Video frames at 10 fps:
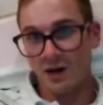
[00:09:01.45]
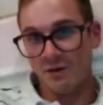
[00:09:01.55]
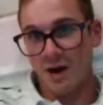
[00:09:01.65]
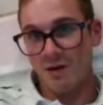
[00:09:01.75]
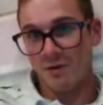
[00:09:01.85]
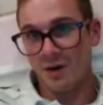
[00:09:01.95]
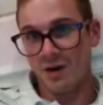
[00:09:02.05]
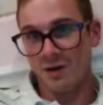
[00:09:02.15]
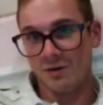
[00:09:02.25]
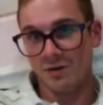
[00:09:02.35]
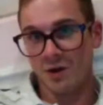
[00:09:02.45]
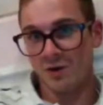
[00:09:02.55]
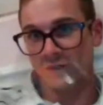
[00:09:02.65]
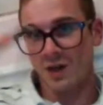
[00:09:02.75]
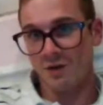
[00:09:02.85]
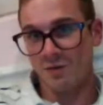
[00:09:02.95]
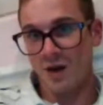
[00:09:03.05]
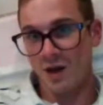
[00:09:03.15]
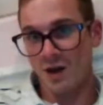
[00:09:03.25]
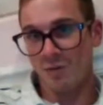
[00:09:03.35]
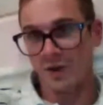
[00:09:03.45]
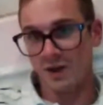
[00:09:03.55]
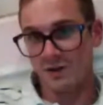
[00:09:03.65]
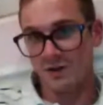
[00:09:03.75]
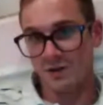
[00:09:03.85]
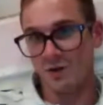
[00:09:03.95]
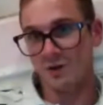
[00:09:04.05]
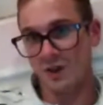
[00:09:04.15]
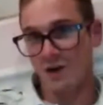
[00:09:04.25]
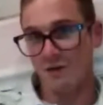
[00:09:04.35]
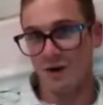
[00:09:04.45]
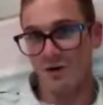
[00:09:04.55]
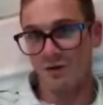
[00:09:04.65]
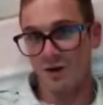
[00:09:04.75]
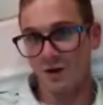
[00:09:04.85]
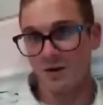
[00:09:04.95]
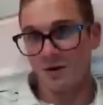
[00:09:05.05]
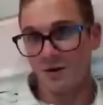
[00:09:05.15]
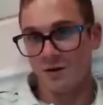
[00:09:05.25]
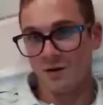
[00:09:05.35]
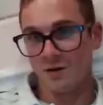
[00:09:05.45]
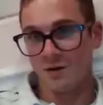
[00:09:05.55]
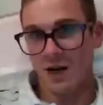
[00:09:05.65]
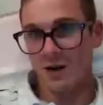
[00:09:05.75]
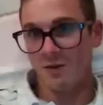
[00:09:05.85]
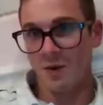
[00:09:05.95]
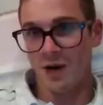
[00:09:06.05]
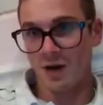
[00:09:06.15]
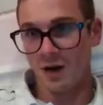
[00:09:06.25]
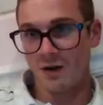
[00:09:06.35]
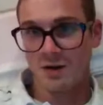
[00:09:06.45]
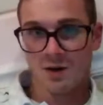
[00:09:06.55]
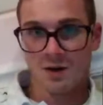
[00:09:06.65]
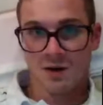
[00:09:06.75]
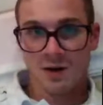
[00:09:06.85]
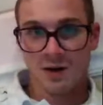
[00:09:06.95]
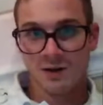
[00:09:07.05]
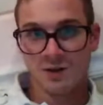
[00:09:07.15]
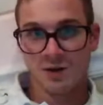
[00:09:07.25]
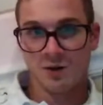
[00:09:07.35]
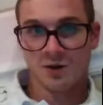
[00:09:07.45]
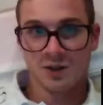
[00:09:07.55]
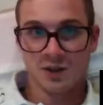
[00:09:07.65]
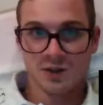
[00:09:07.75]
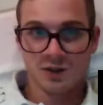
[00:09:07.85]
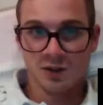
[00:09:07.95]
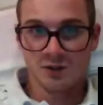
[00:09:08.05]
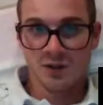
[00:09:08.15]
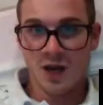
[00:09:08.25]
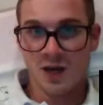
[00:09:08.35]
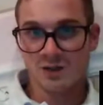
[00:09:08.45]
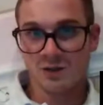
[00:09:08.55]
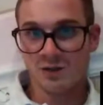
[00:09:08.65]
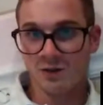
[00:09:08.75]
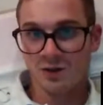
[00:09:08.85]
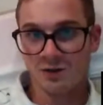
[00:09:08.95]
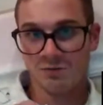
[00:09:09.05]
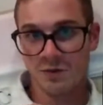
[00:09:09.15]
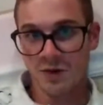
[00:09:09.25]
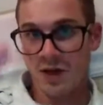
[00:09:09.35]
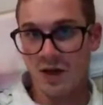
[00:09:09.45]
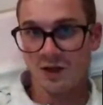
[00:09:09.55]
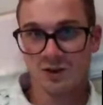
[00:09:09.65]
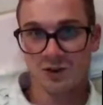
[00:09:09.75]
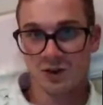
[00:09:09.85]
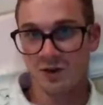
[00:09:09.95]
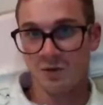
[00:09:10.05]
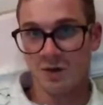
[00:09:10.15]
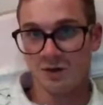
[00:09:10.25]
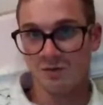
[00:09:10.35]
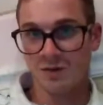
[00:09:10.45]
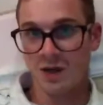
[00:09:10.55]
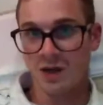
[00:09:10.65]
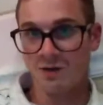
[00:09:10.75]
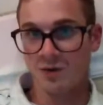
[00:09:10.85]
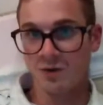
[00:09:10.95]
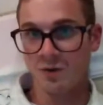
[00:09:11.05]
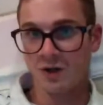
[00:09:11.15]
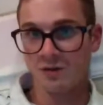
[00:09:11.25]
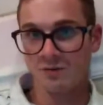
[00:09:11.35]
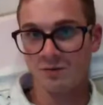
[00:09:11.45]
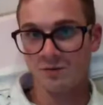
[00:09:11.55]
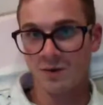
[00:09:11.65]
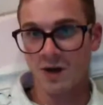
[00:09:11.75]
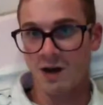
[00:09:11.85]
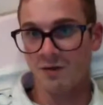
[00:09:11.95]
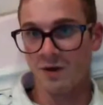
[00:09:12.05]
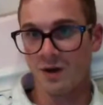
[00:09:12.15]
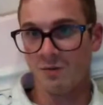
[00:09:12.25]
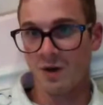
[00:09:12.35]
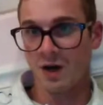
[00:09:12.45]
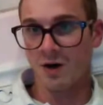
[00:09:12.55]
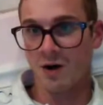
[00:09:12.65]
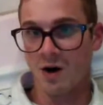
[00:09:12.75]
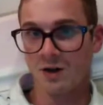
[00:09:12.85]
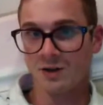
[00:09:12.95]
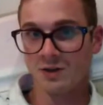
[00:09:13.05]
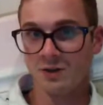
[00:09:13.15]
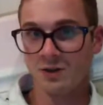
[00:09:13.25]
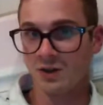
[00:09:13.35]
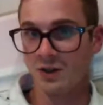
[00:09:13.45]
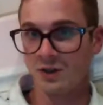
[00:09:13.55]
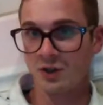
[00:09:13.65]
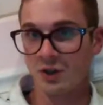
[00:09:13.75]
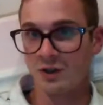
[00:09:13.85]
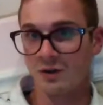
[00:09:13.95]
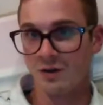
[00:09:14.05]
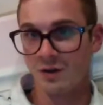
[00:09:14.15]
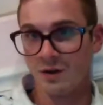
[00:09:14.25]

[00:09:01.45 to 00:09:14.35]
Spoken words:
of alpha cosine of beta plus cosine of alpha sine of beta, and so you just insert the answer. You just insert, I mean, they give you what alpha and beta are, and so you just insert